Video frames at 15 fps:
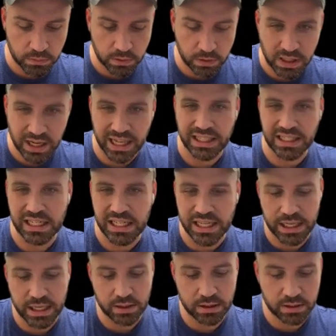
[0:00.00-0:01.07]

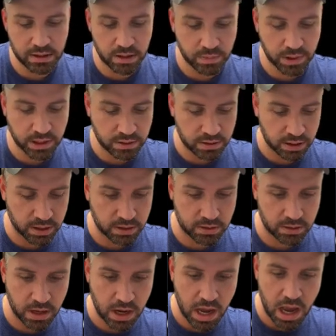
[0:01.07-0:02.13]
19 summons, so
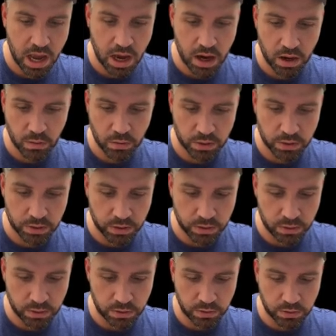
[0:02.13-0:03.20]
we'll
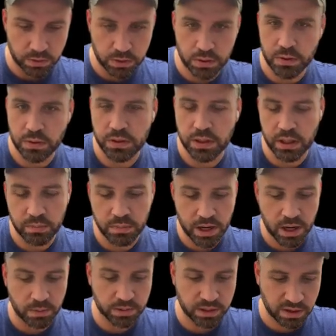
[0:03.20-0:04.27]
do 2 10
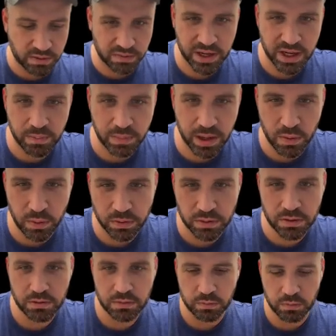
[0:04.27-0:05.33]
pops, and if need be, we'll
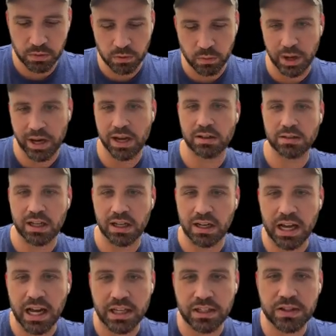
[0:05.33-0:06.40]
squeak out that
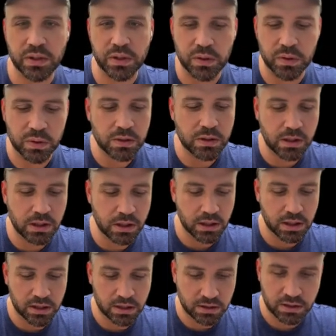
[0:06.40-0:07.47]
last 2
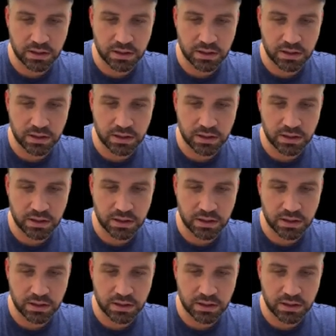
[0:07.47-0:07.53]
just